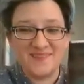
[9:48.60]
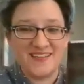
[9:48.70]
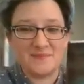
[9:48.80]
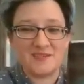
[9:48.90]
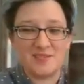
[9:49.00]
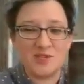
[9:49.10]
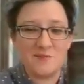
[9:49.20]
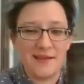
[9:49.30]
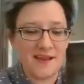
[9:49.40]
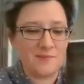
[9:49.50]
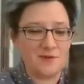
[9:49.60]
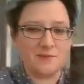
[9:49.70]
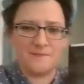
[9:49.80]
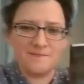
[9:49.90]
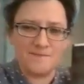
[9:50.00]
And I'm going to turn my camera a little
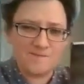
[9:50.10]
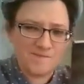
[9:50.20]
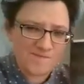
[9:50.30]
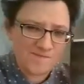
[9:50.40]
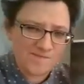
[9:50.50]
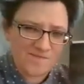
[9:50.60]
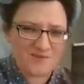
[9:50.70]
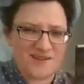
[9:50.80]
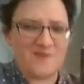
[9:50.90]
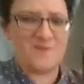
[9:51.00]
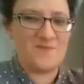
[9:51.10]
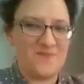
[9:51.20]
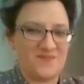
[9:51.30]
bit. There we go.